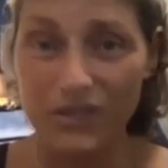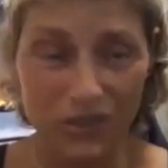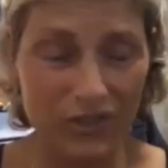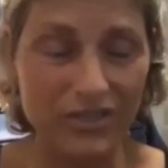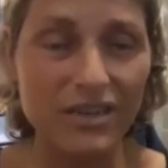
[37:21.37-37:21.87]

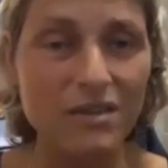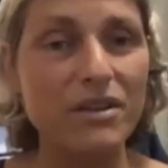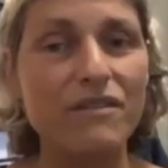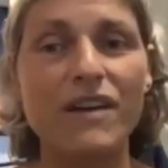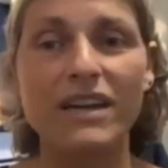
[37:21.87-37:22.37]
Viscera is totally. going to
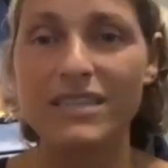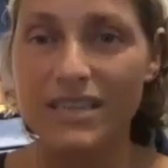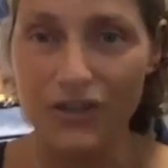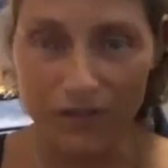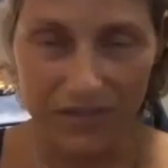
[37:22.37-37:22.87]
be affected,
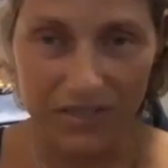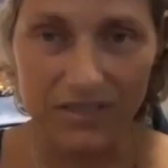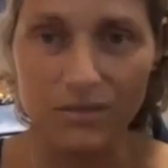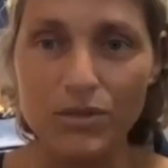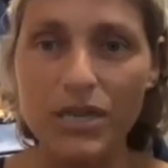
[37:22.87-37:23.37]
nervous
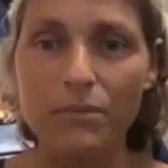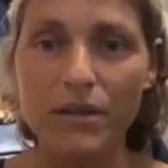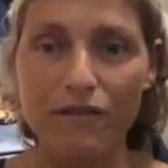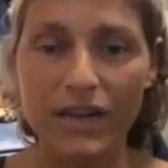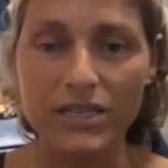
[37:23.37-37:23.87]
system is going to be
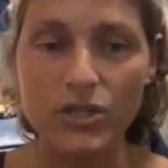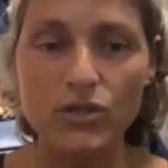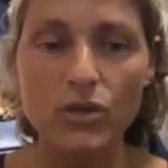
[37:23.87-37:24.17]
affected.